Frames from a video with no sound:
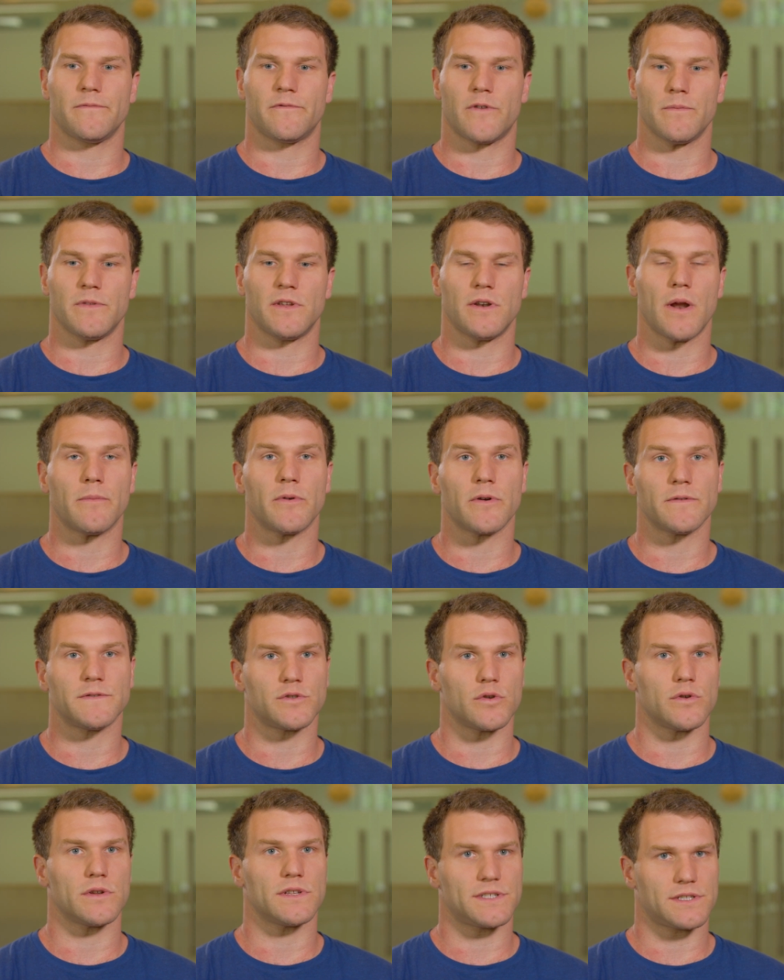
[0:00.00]
From the number of
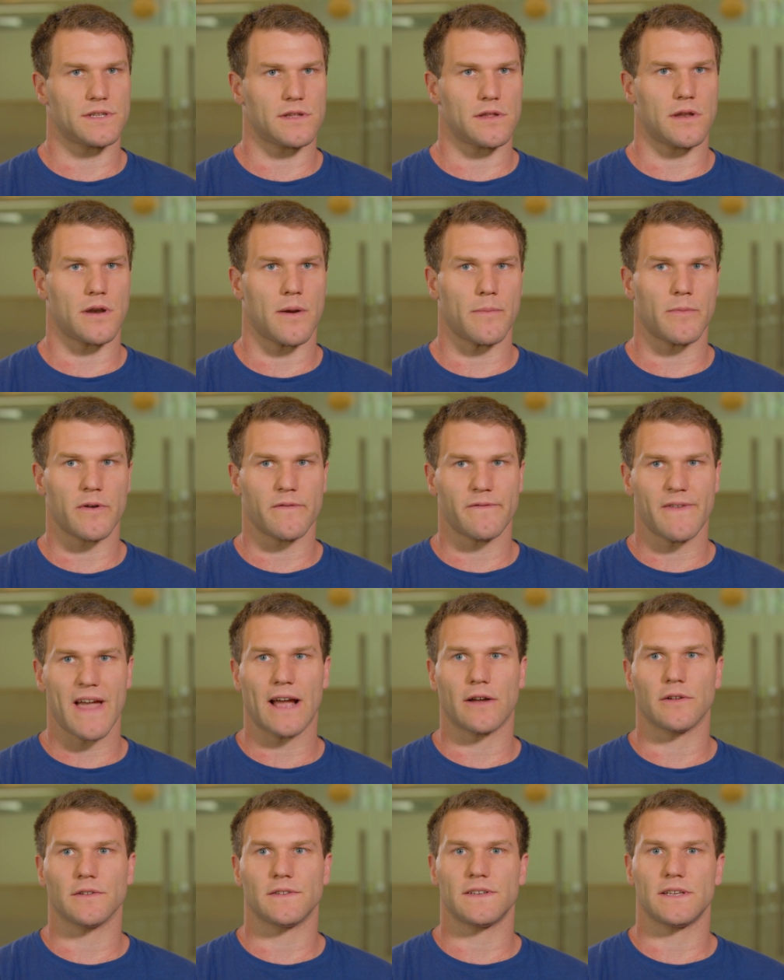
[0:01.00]
students to the number of
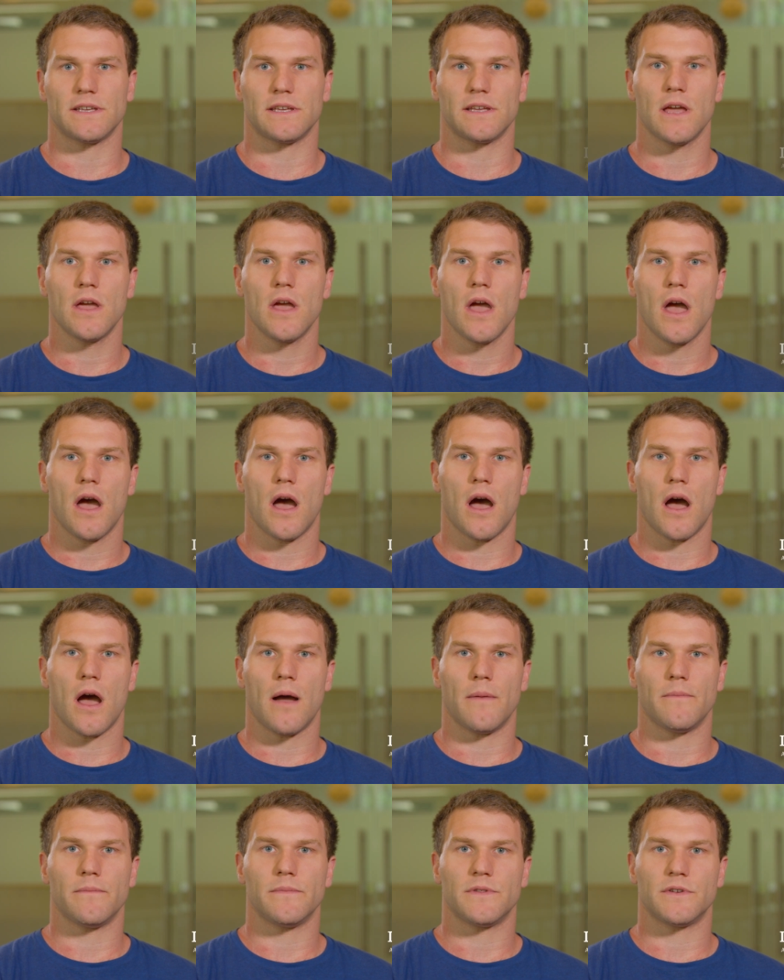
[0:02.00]
faculty,
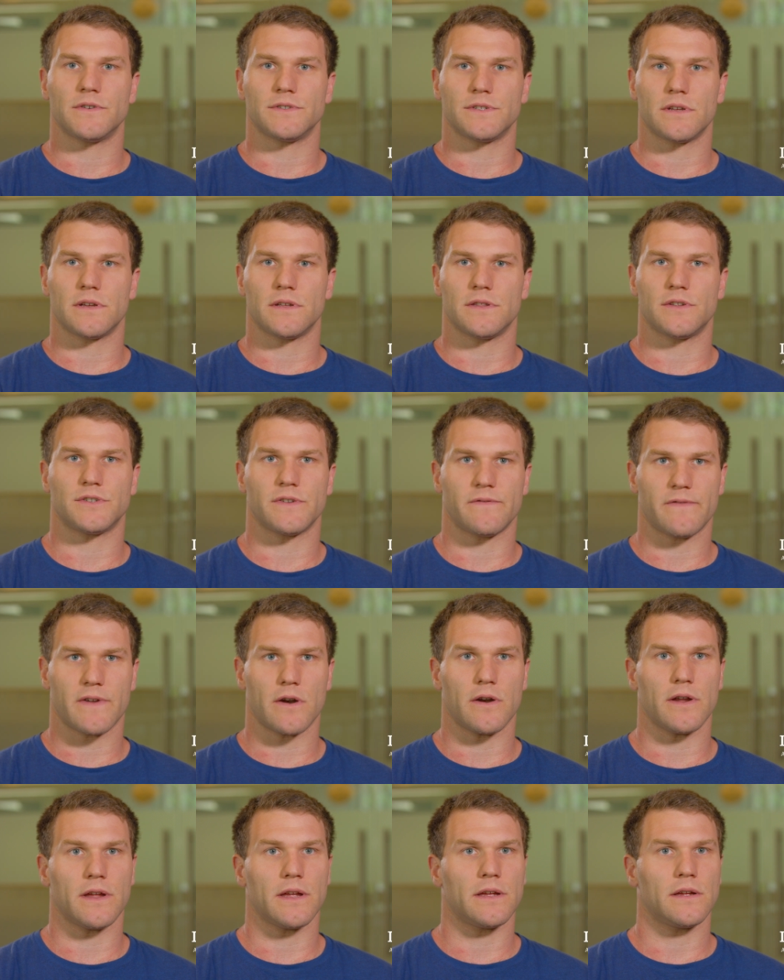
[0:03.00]
um, there's a there's a
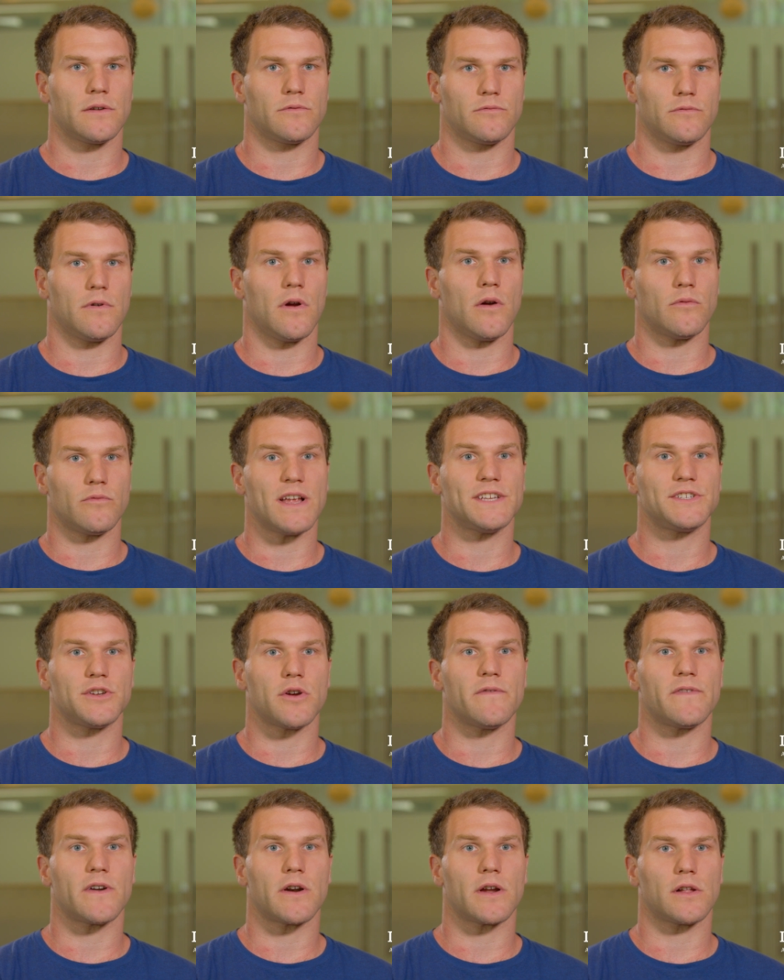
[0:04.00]
very a
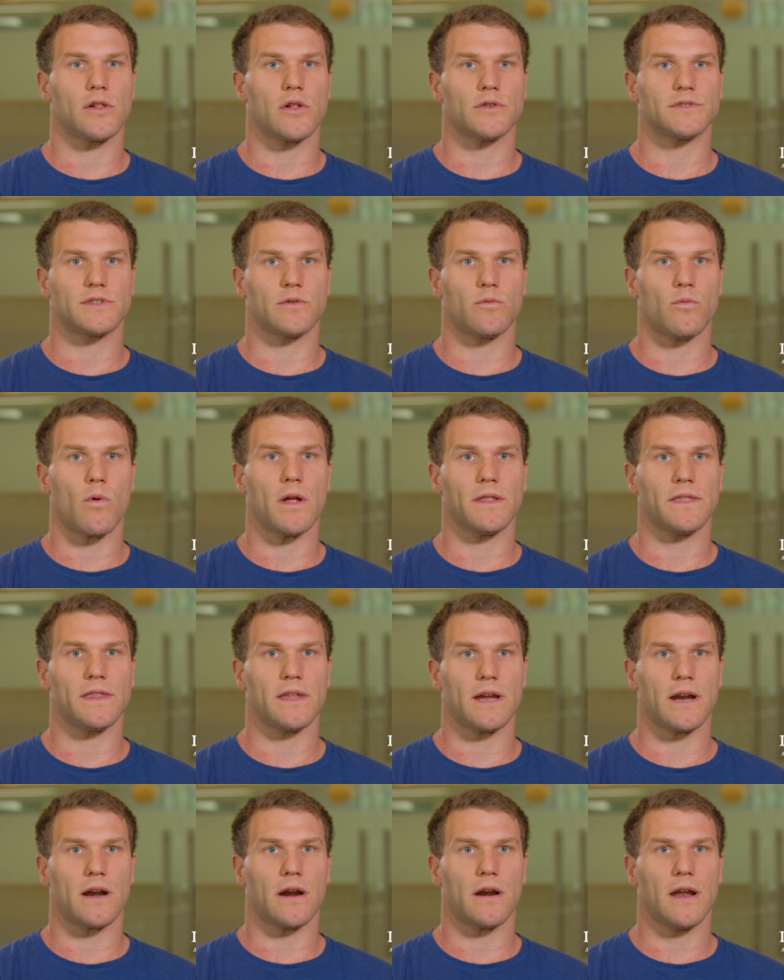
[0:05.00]
ratio very close to one
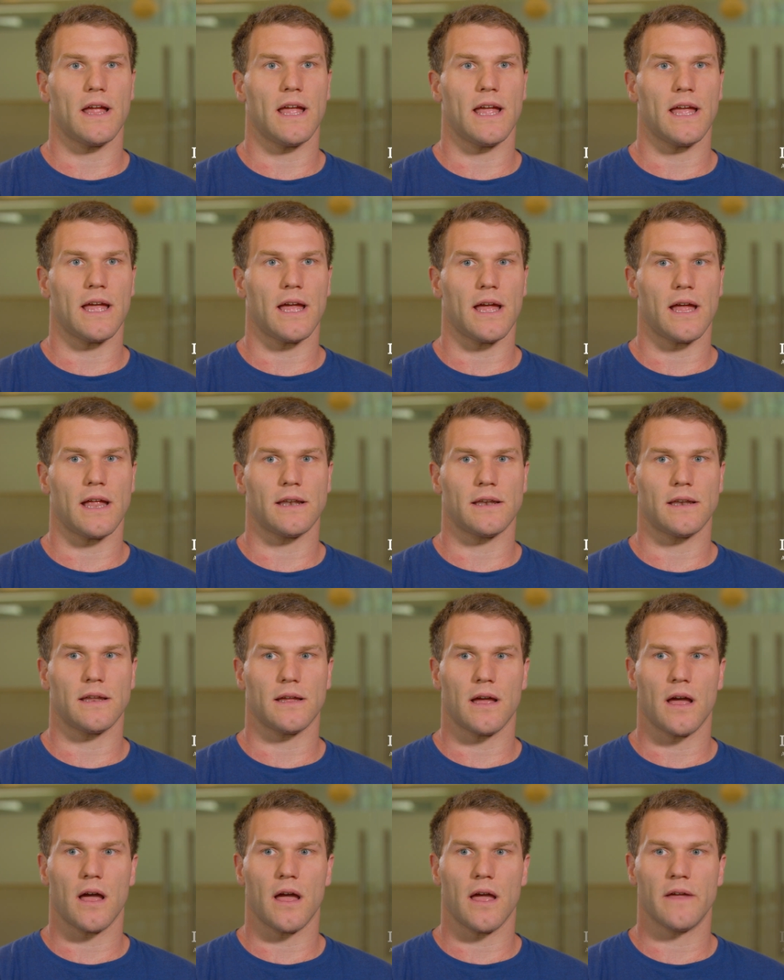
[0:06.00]
there, and
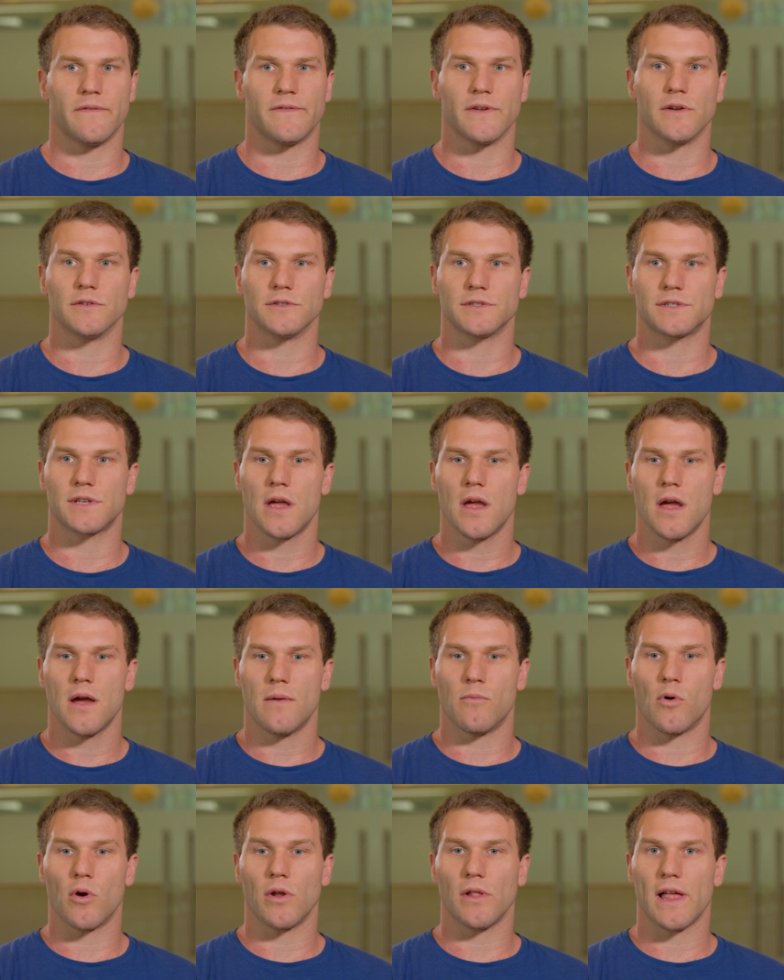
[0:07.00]
uh, it feels
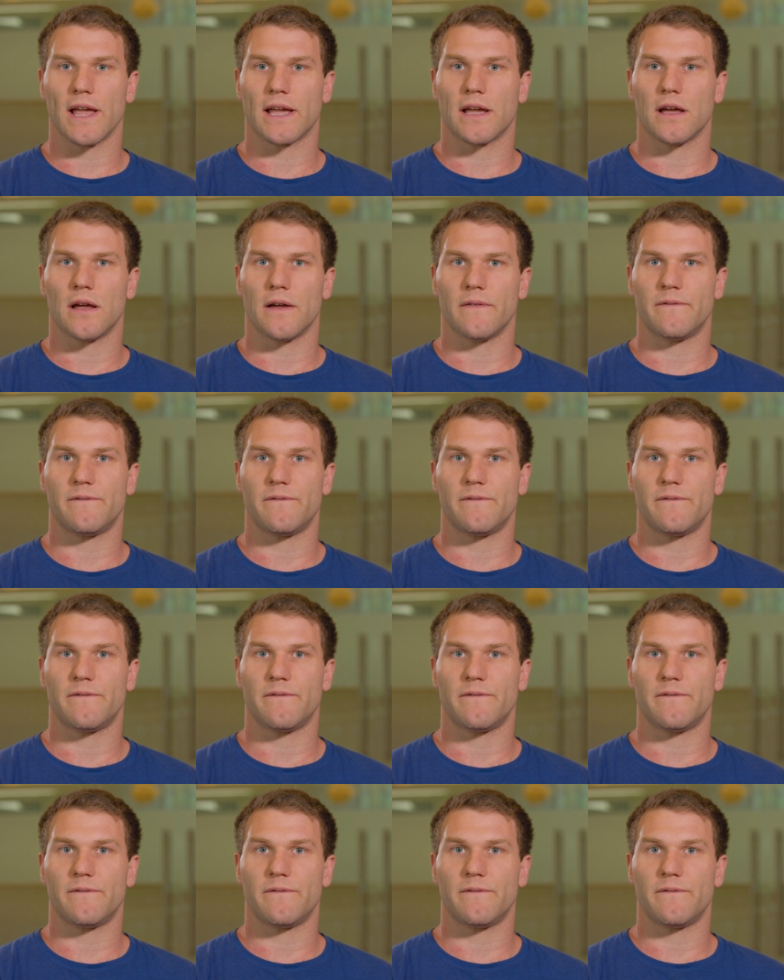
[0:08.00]
more like a